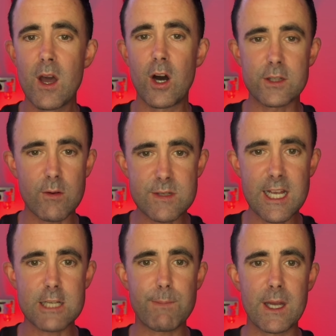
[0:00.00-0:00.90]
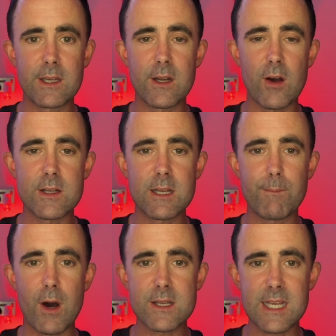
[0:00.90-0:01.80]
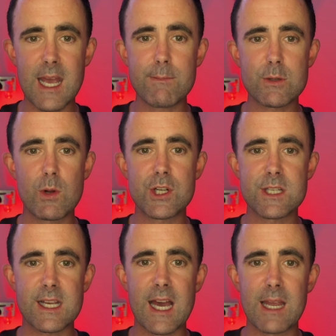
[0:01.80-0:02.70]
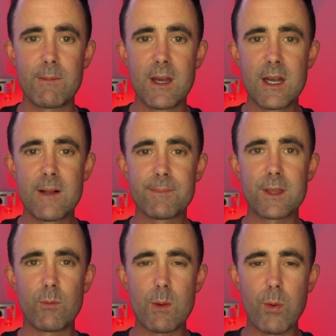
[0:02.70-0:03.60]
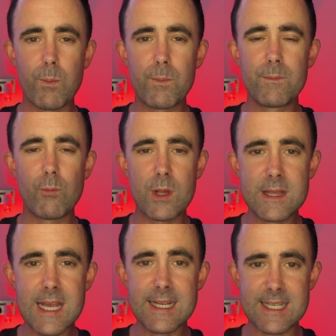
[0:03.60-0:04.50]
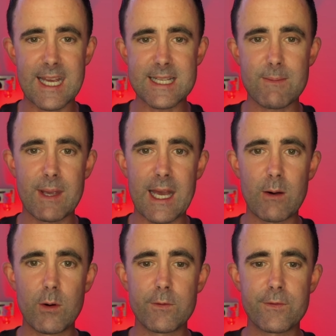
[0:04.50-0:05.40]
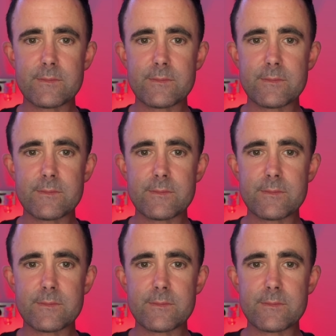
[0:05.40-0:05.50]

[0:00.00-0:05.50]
I don't see us beating United, but I see Ipswich as a game that we need to get something out of.